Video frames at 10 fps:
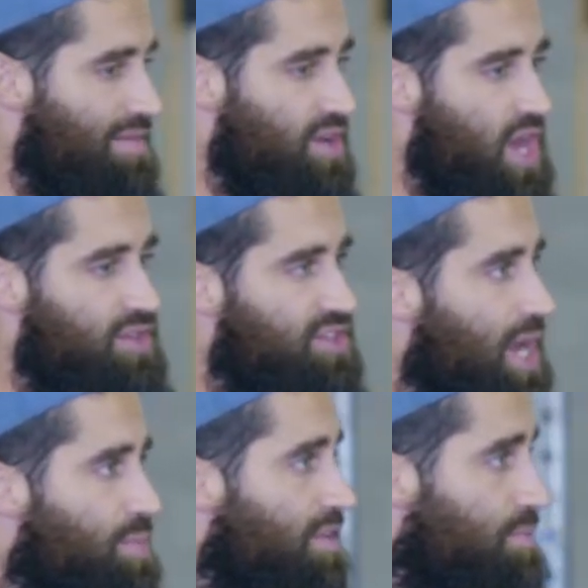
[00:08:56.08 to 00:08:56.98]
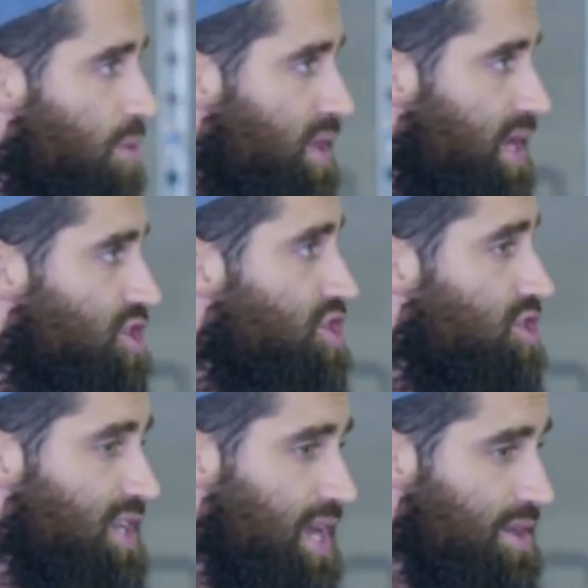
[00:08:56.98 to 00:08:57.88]
to have another type of pulling
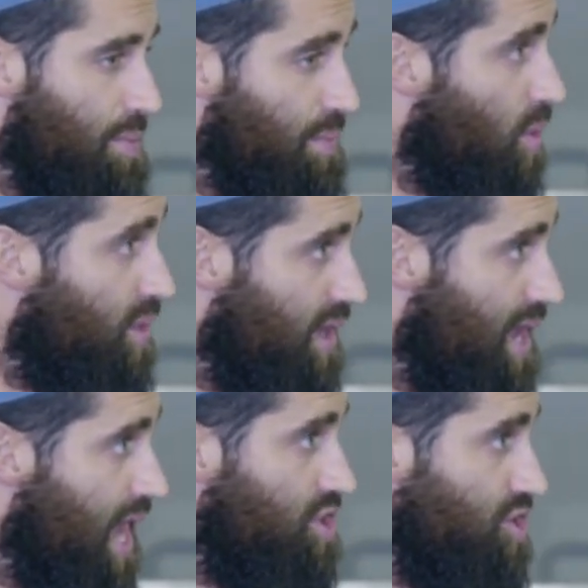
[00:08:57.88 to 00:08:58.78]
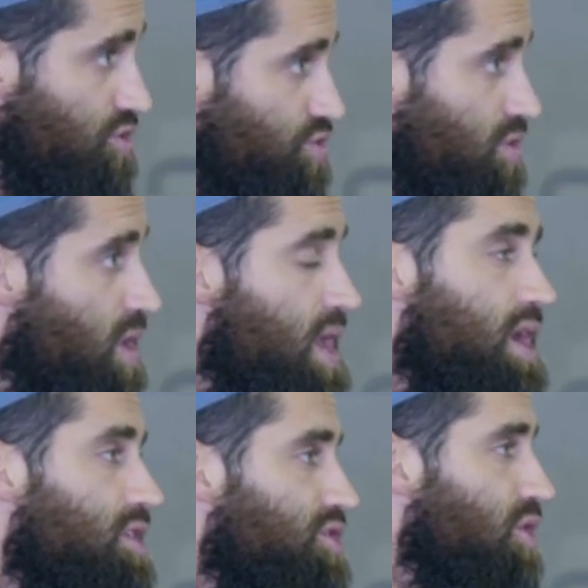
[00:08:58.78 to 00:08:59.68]
just to get their pulling action through.
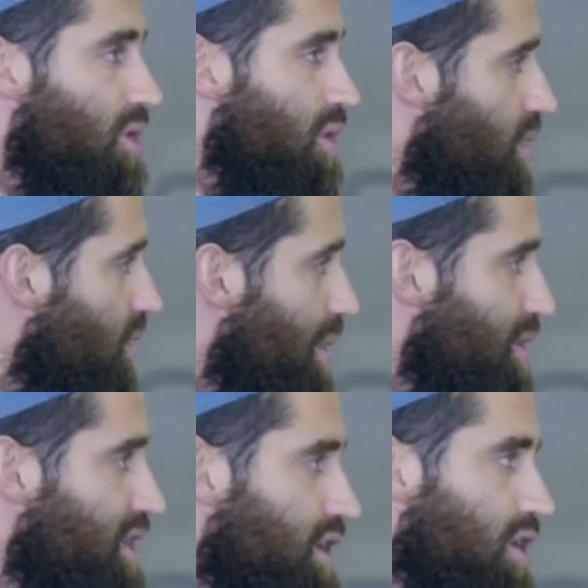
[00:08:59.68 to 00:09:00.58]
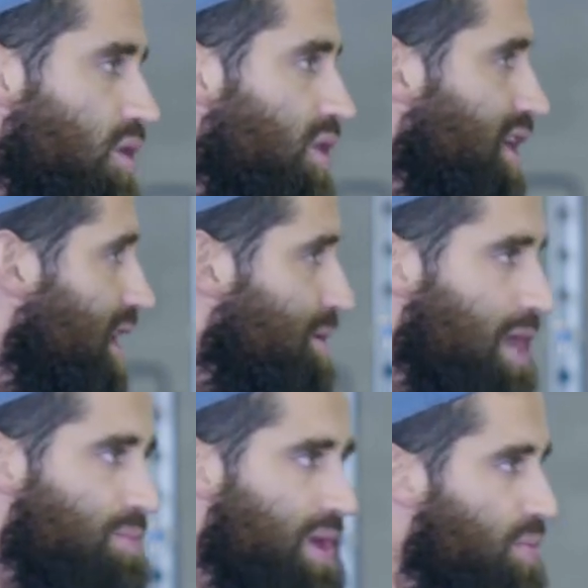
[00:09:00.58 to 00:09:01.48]
So I'm not gonna go like
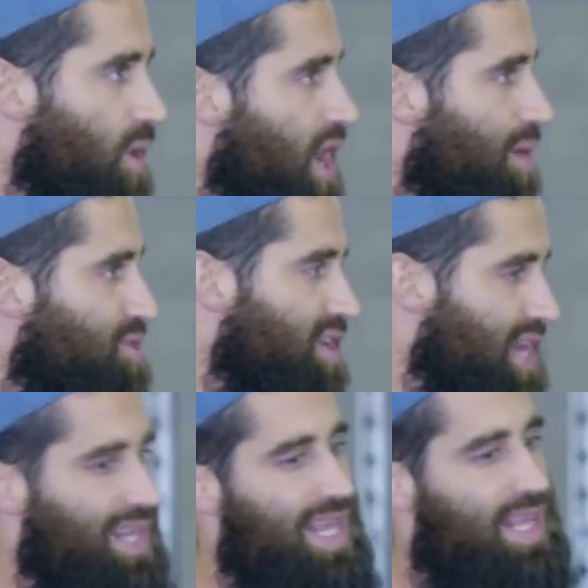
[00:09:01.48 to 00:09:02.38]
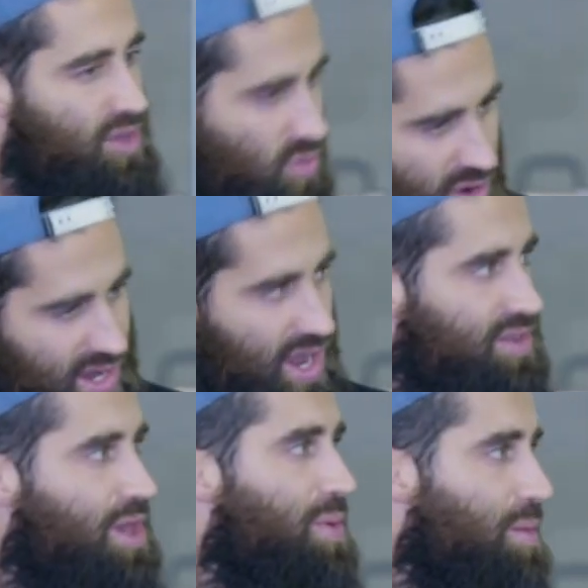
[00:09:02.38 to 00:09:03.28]
kipping pull-ups, okay, and then the
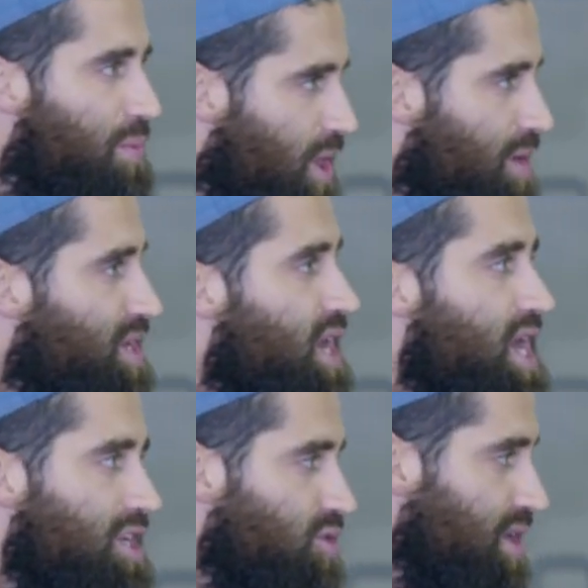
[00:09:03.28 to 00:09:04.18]
workout kipping pull-ups. So